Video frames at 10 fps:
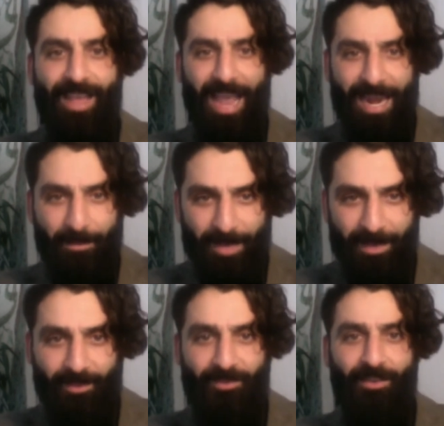
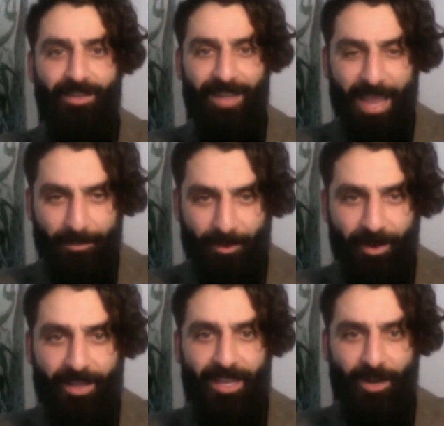enemies
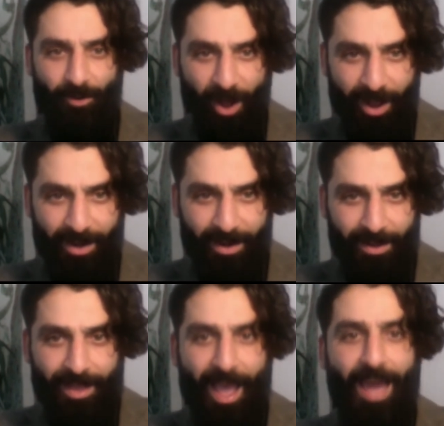neighboring Iran
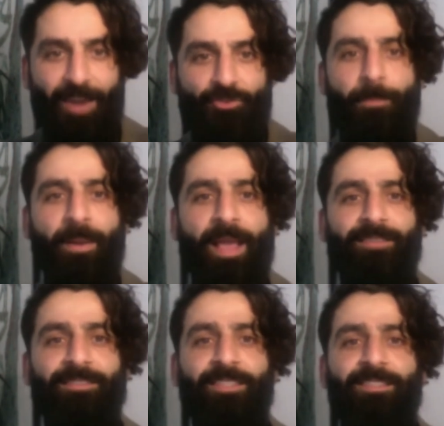and
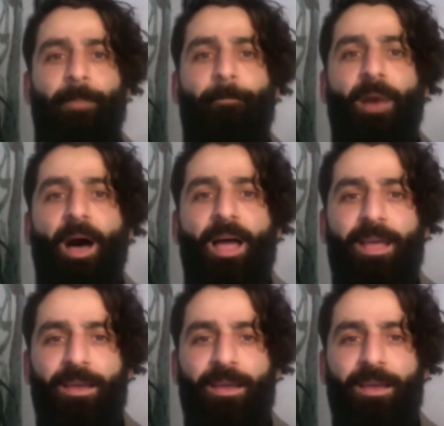replacing them by